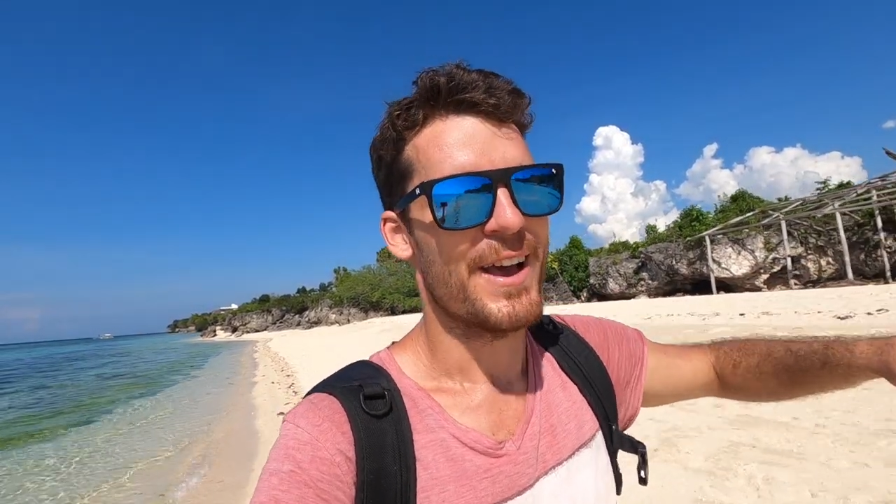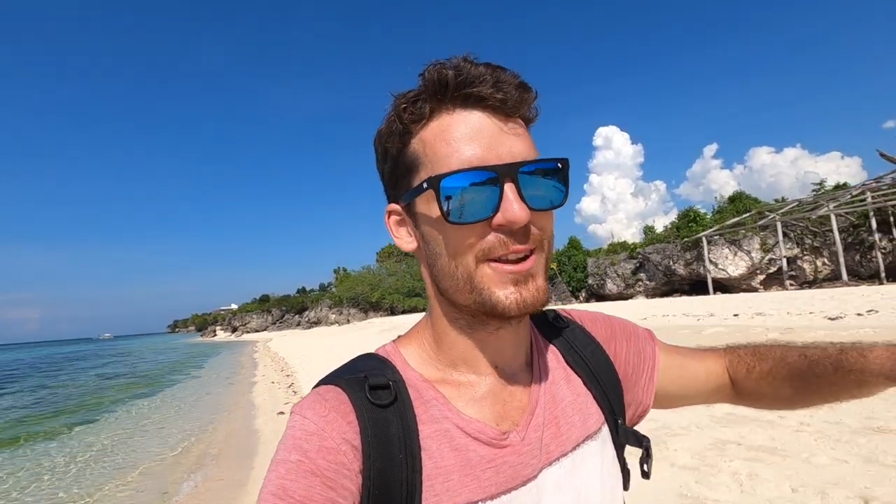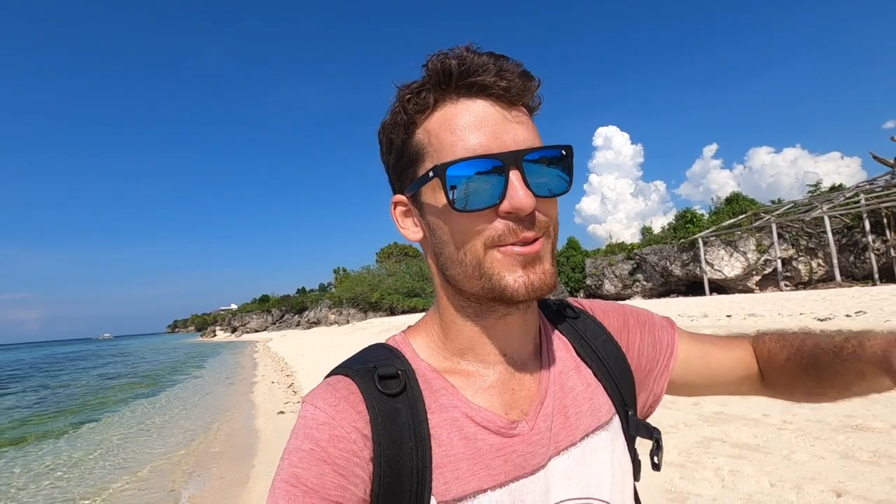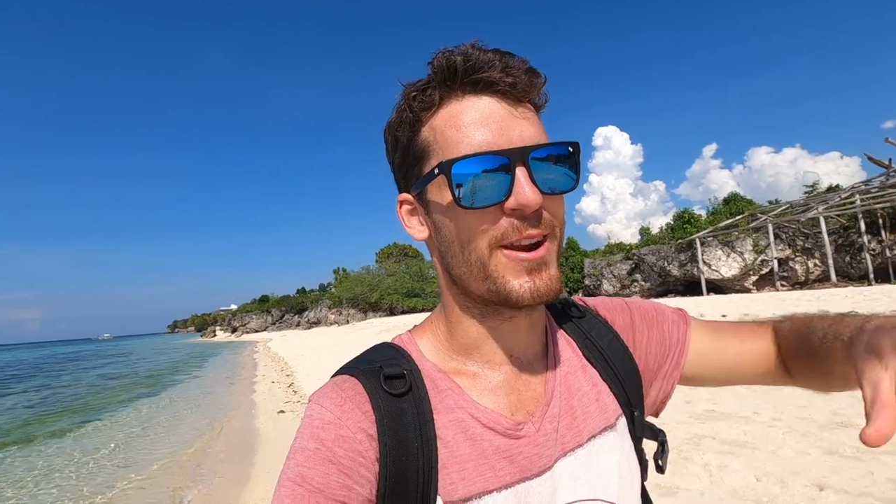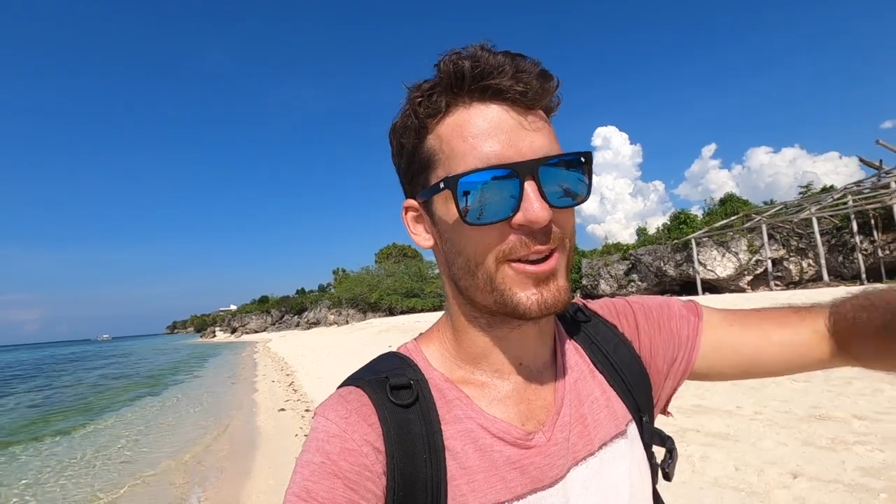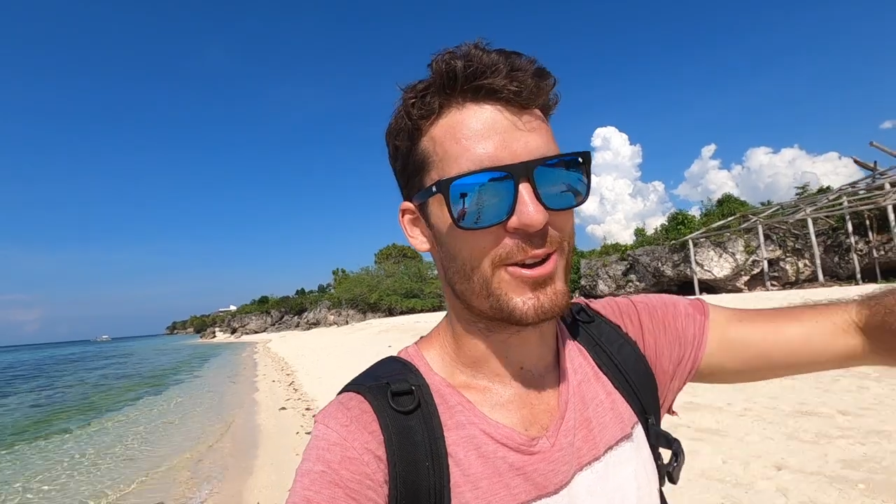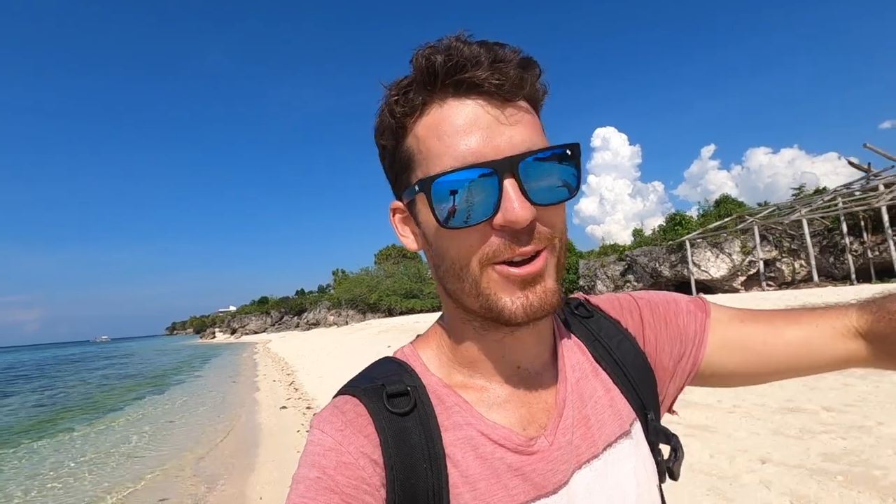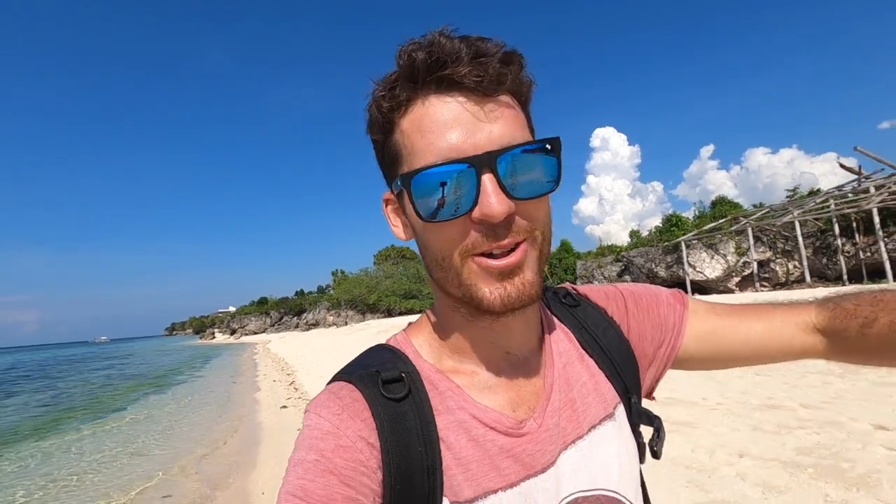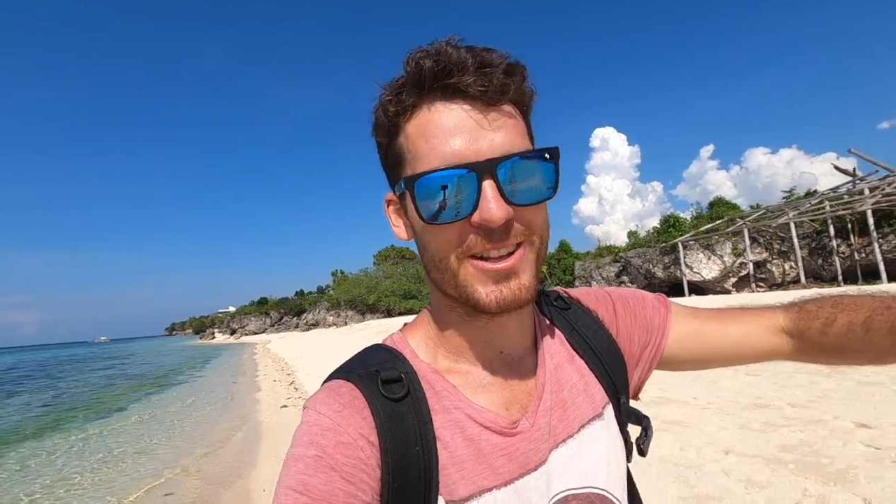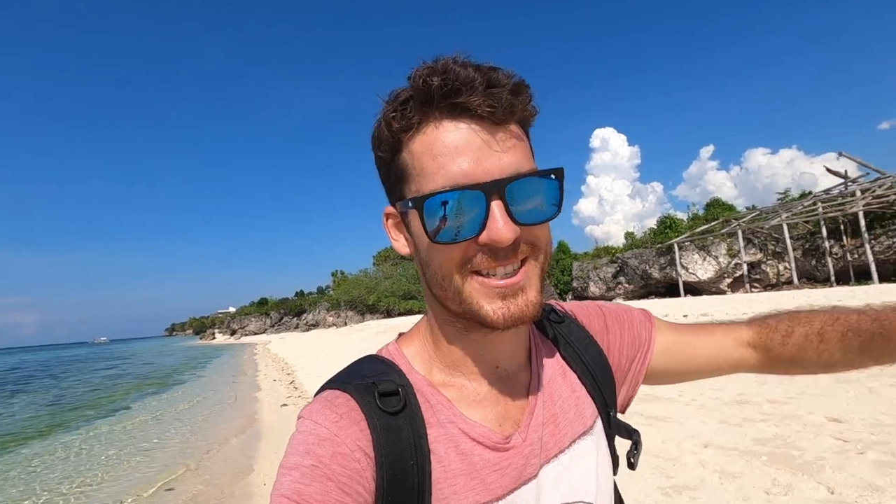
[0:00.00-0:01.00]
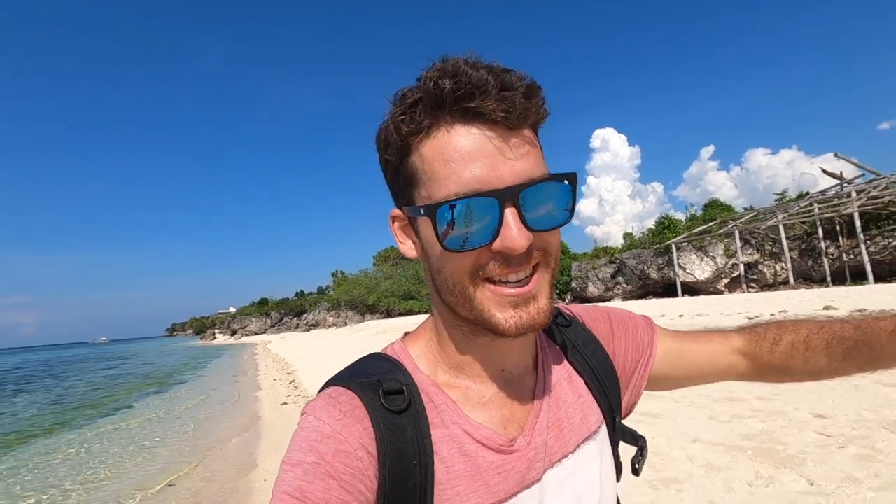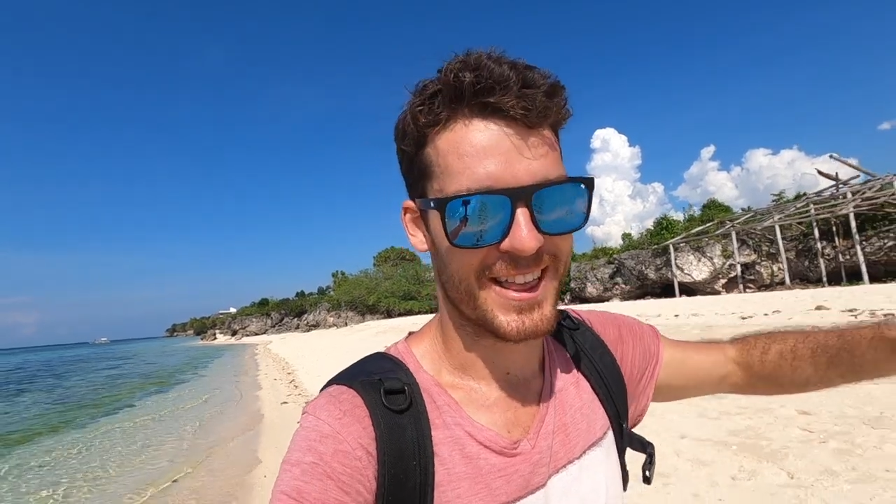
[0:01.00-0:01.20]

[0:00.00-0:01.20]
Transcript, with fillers: it was one of the coolest